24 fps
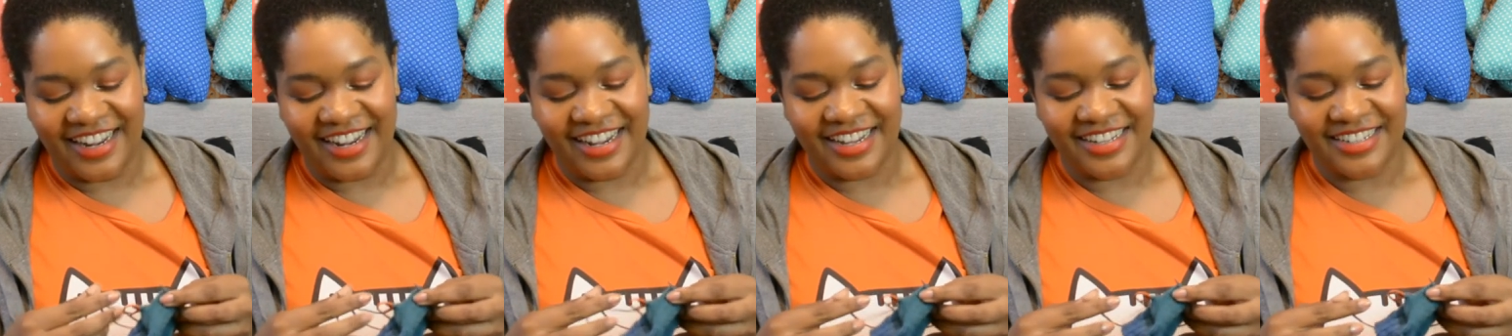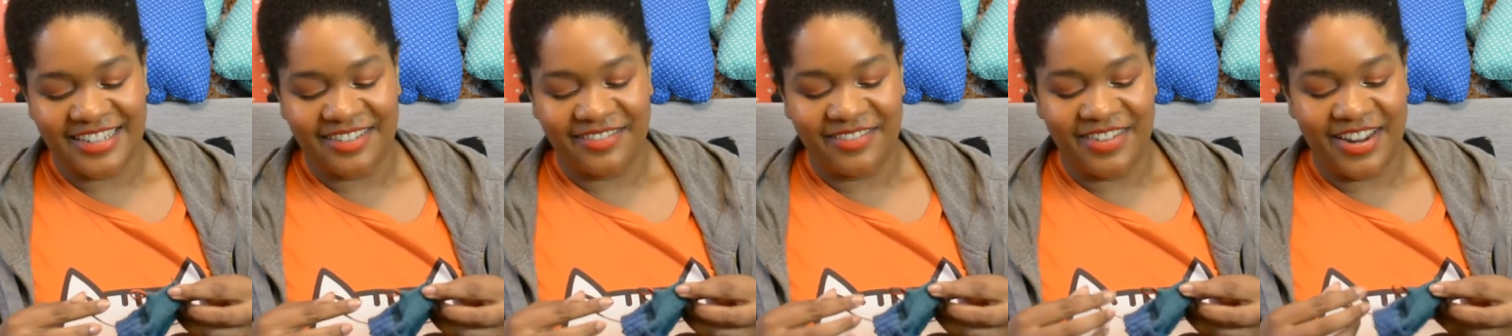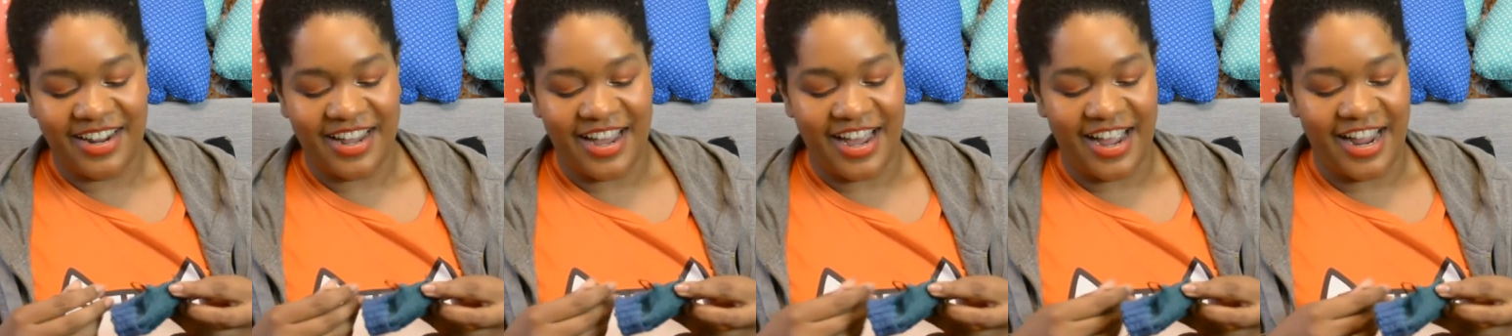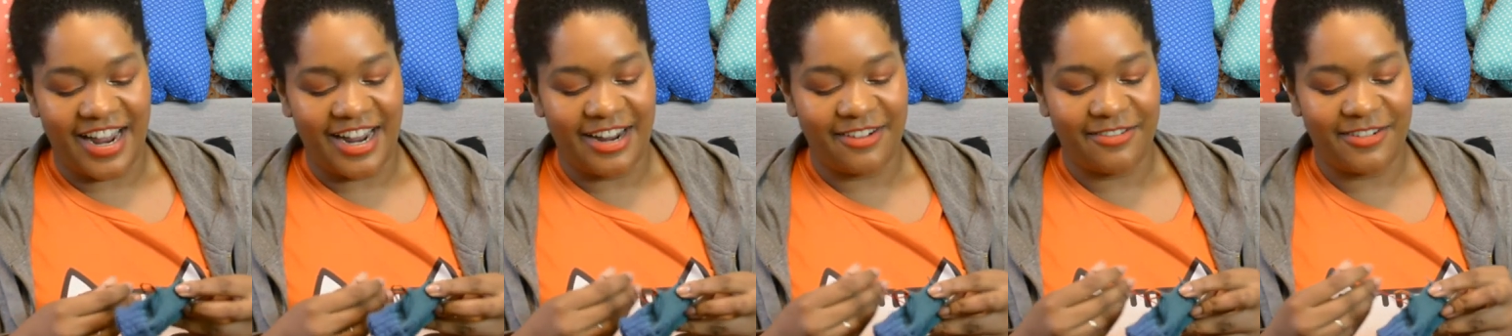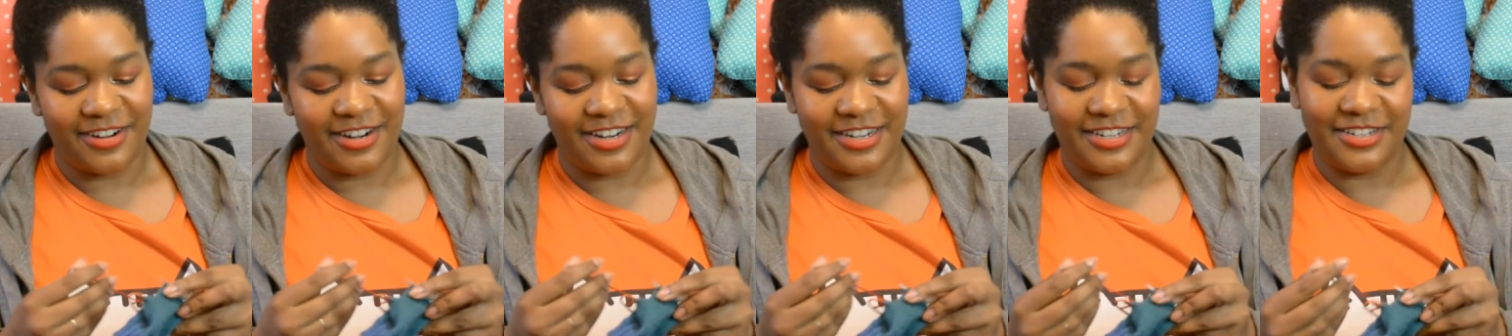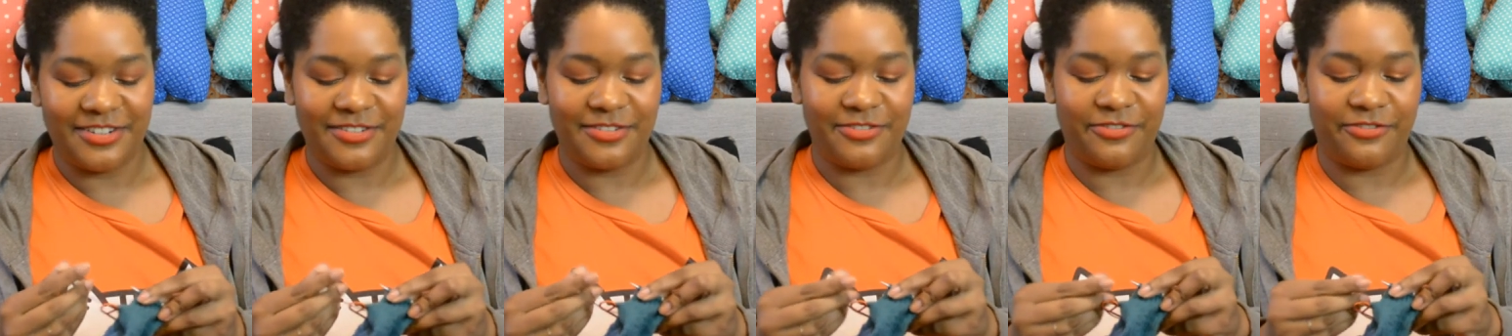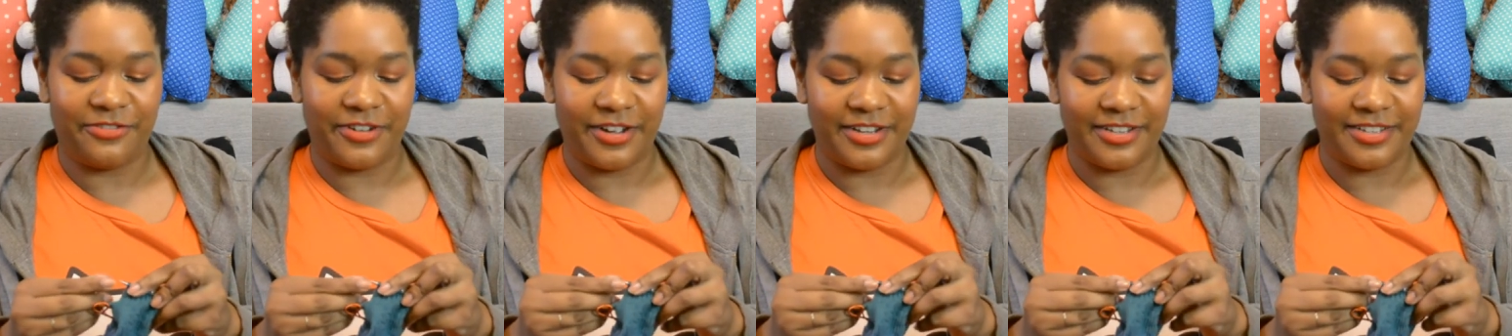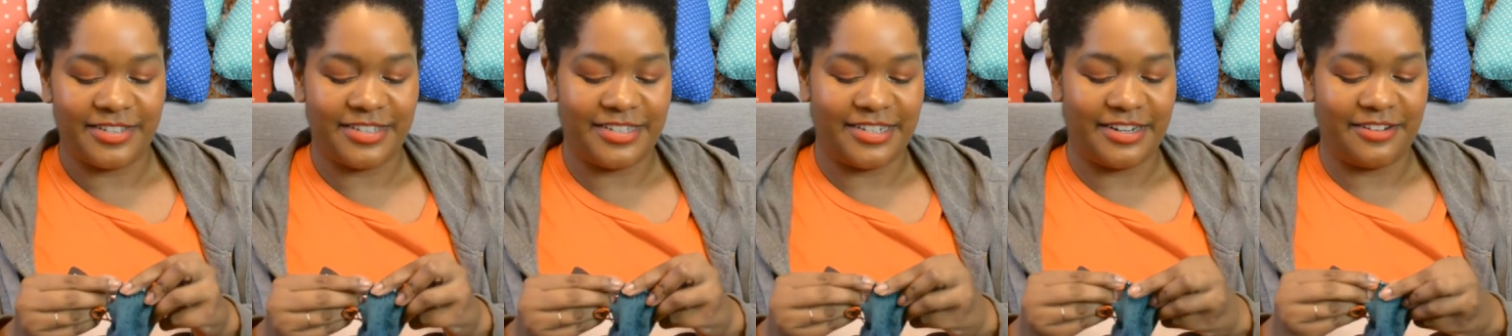Because I'm like, I want to do
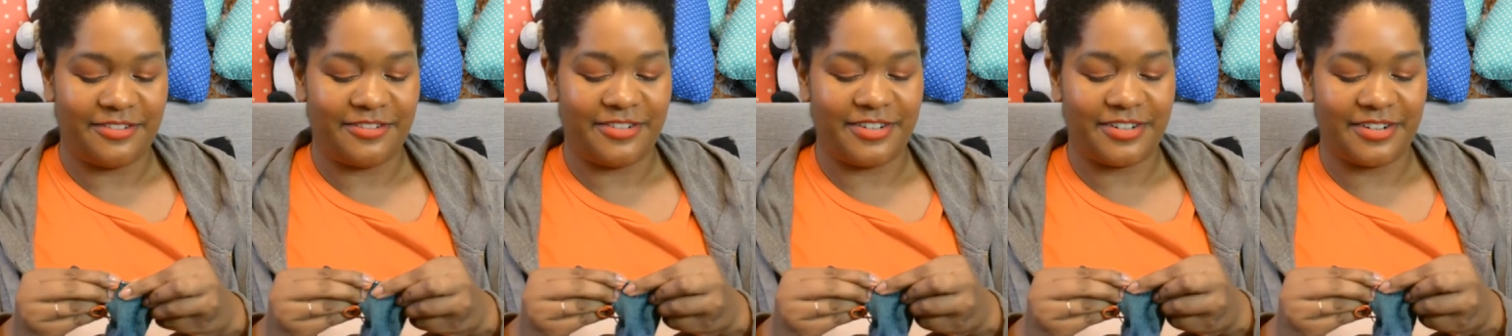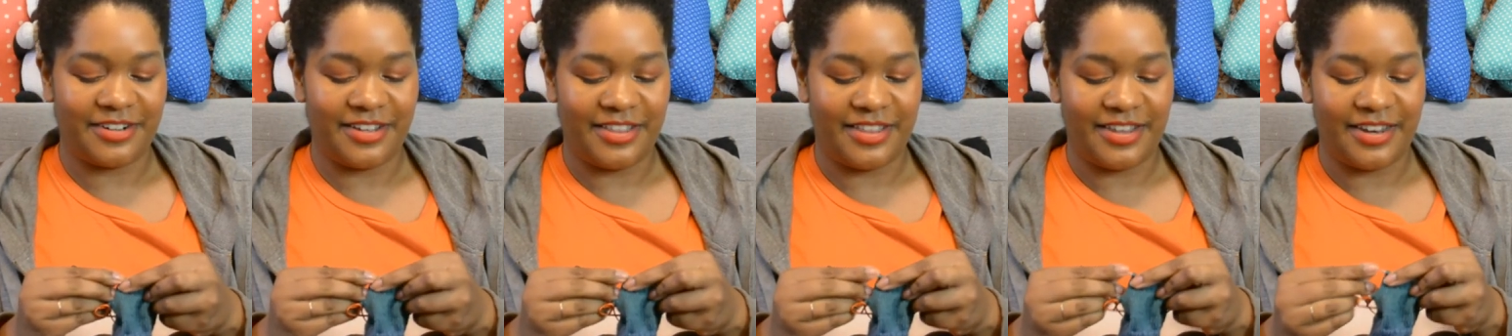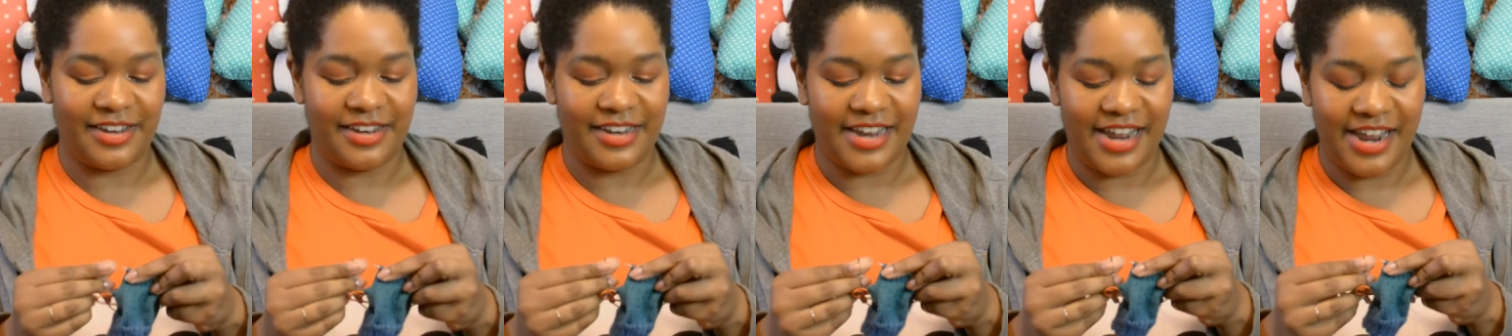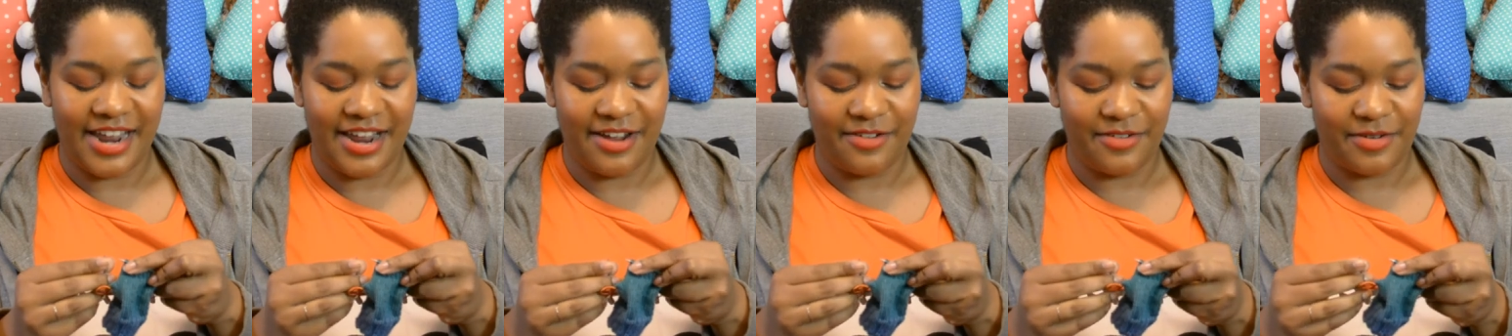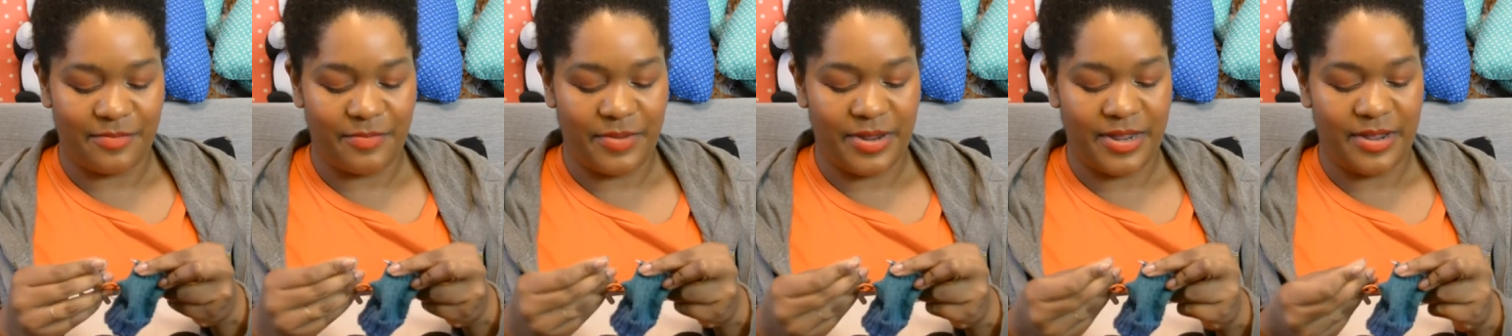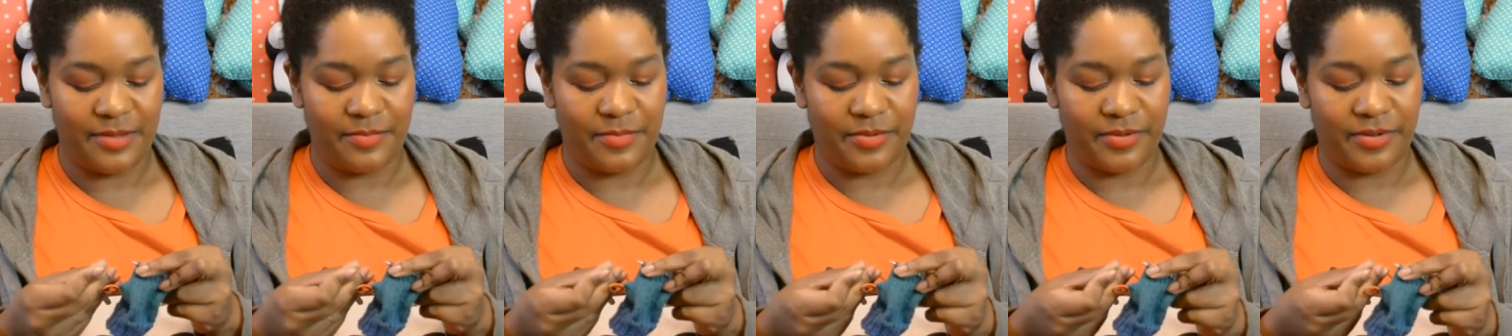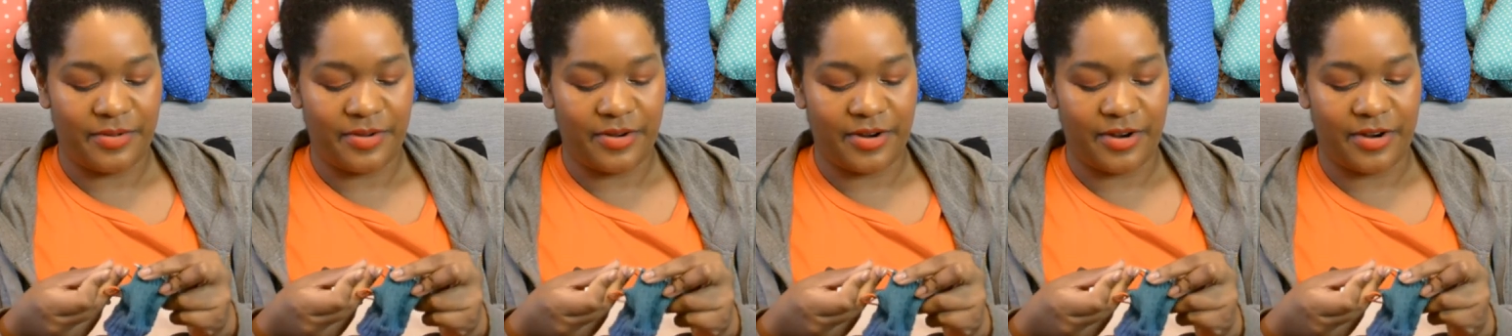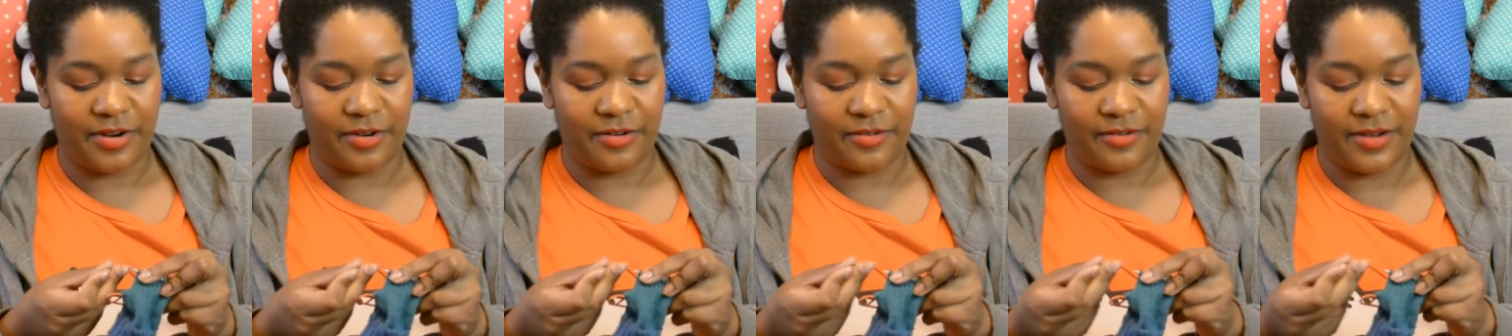fun stuff during the day when people
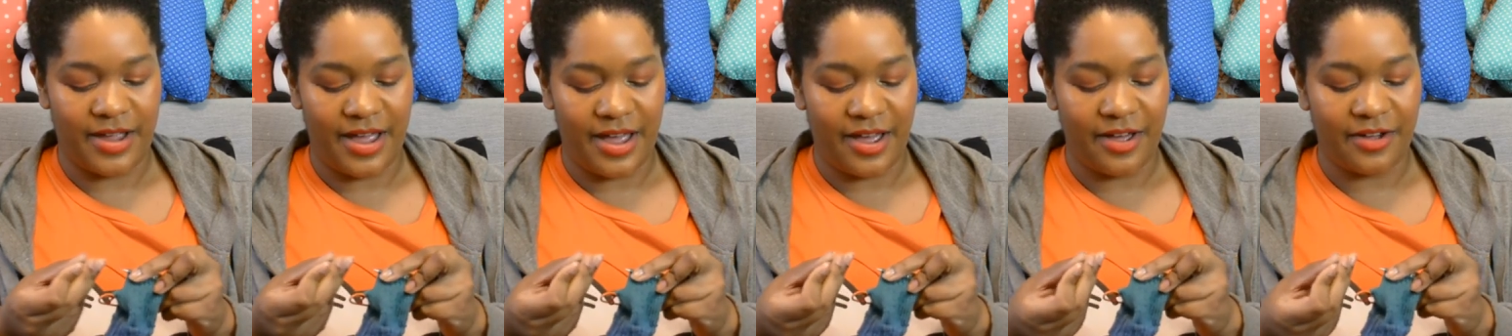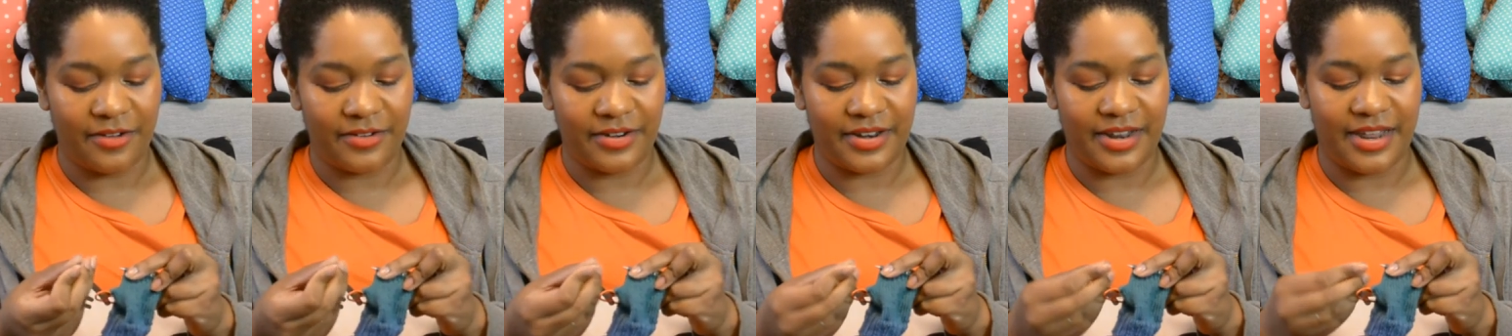are around,